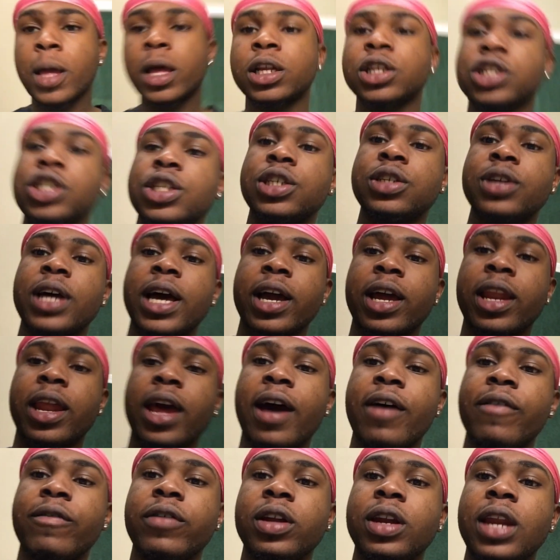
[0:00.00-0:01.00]
just so I can
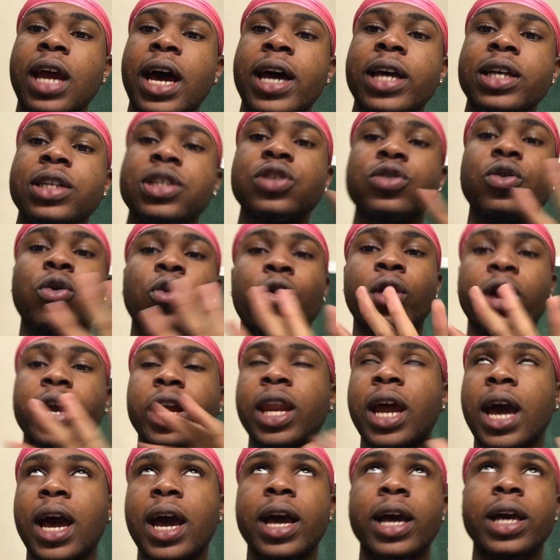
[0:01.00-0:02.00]
have a nice,
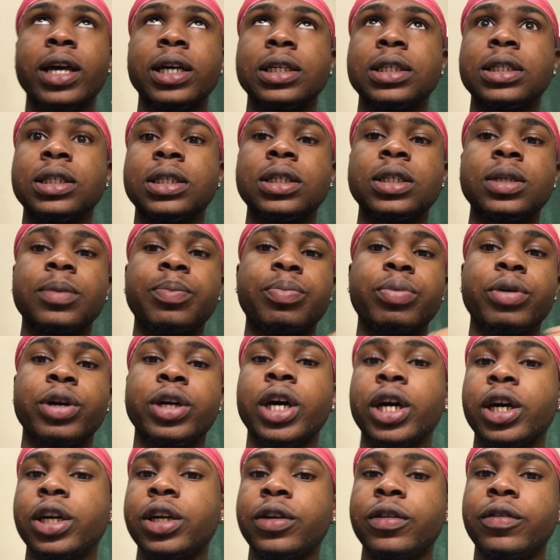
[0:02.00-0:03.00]
organized,
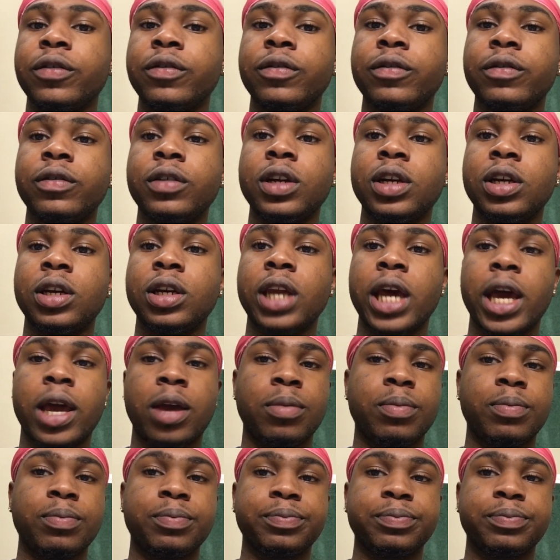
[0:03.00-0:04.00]
productive day.